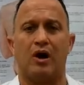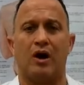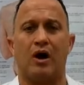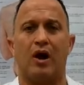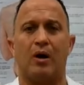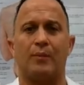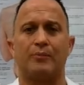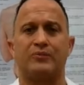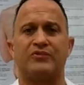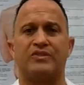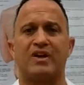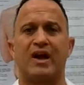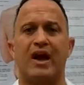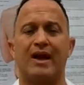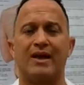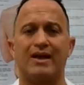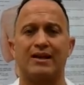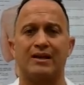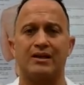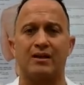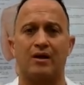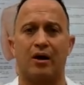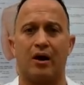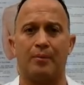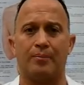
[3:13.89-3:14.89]

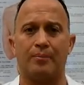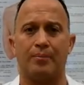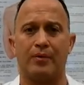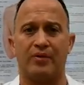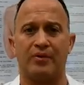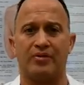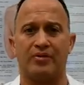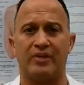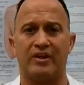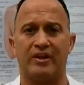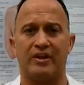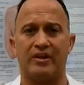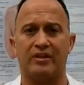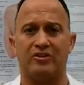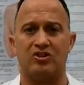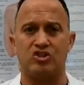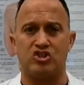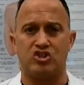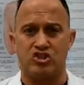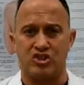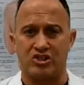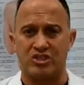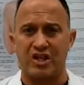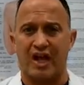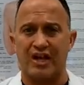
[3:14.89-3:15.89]
tighten up the
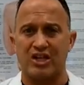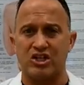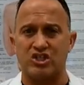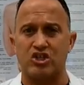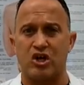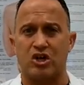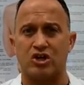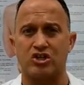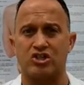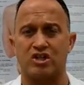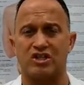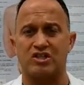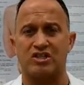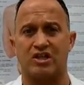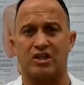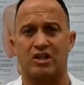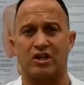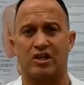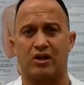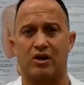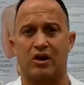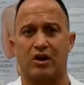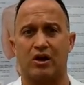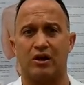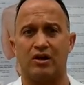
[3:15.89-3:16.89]
tight junctions in the
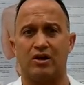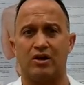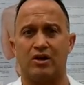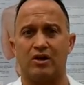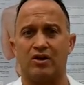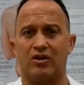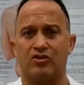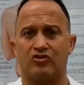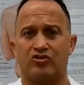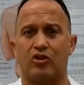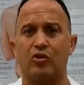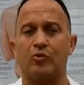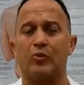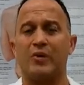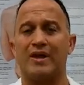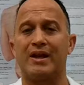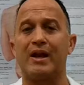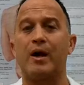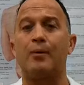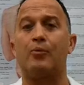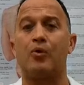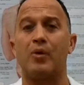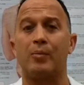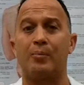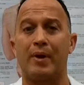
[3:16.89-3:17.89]
gut so that we can
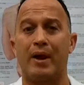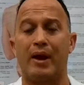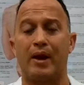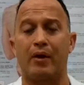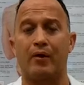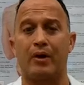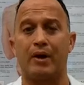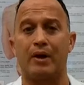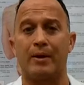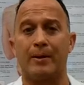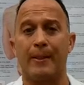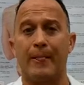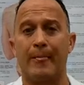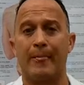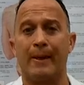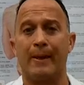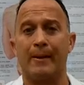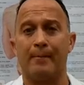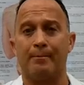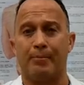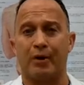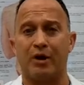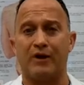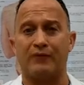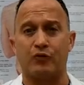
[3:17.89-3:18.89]
help repair it.
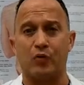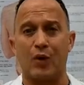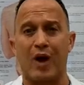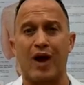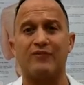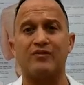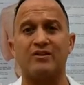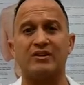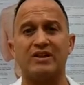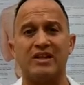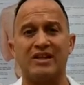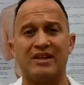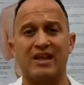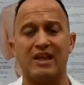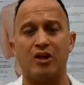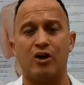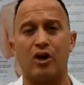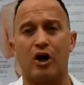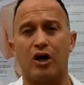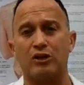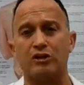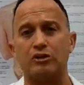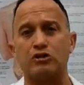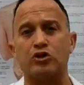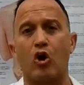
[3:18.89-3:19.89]
But if you have a leaky
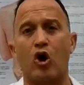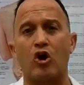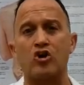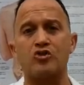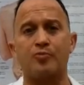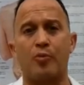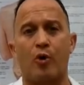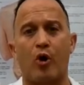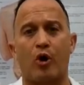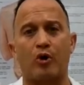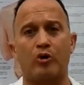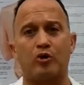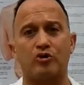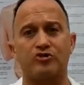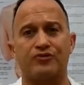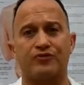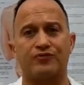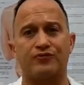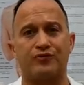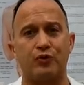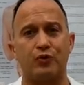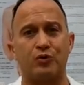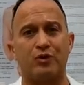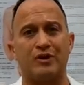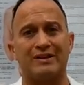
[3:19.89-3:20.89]
gut, large particles of
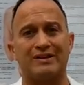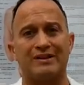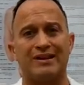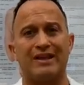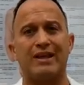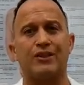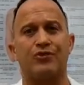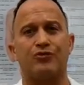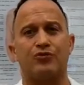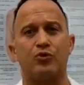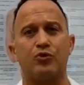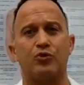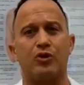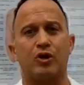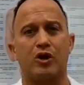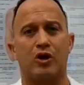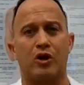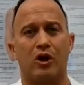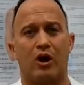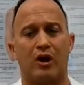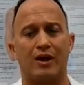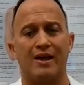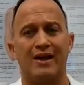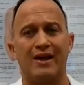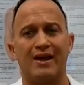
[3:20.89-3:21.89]
food leak through the
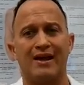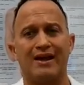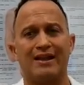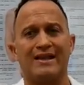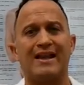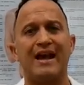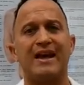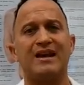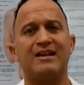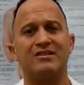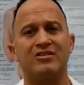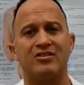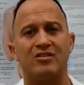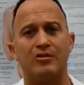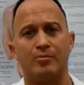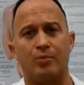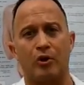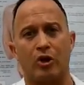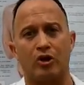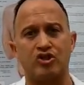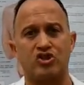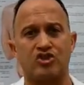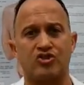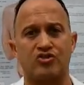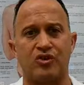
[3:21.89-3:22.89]
gut, get into the
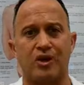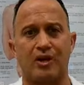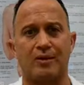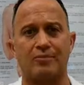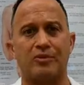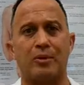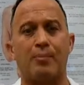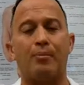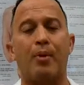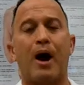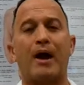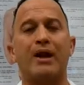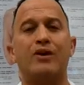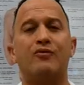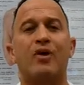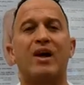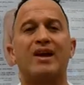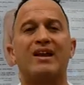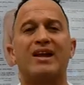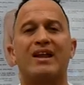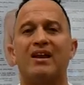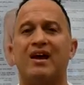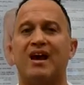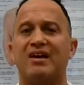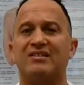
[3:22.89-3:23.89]
bloodstream, the body
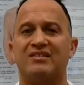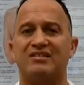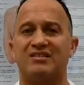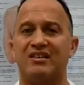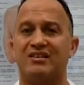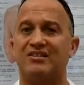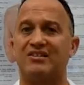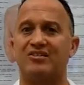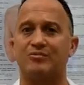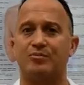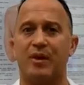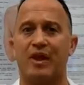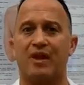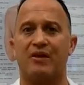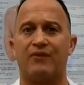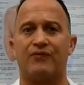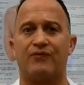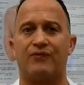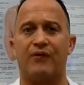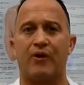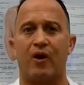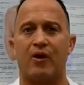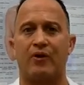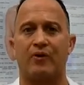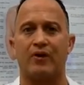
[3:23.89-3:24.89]
recognizes this as being
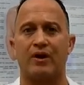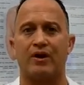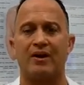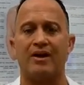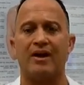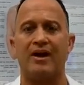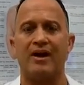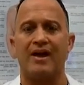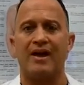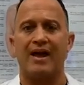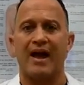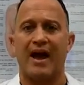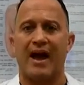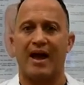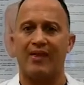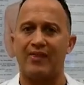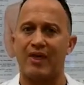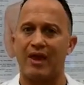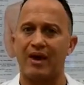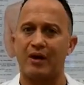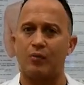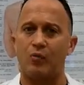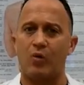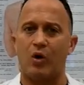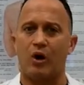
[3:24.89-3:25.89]
foreign, and
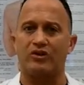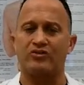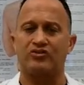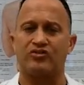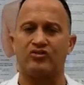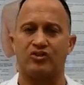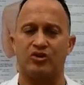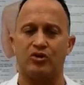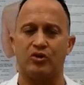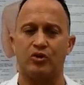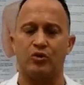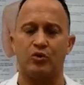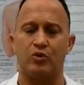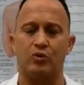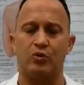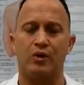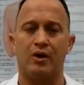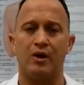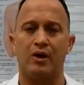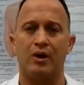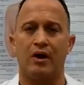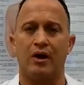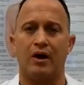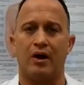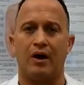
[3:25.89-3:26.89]
then it wants
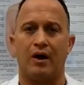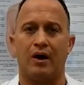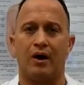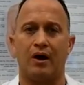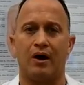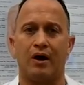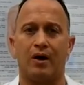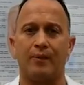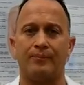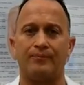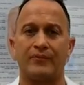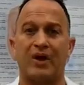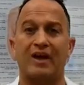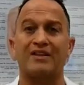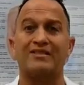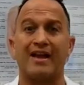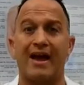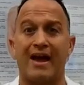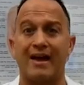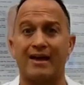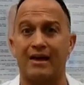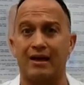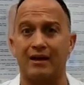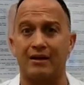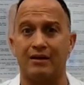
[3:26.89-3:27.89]
to
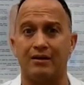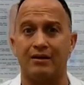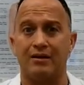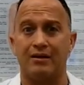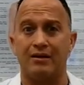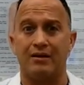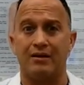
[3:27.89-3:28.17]
attack it.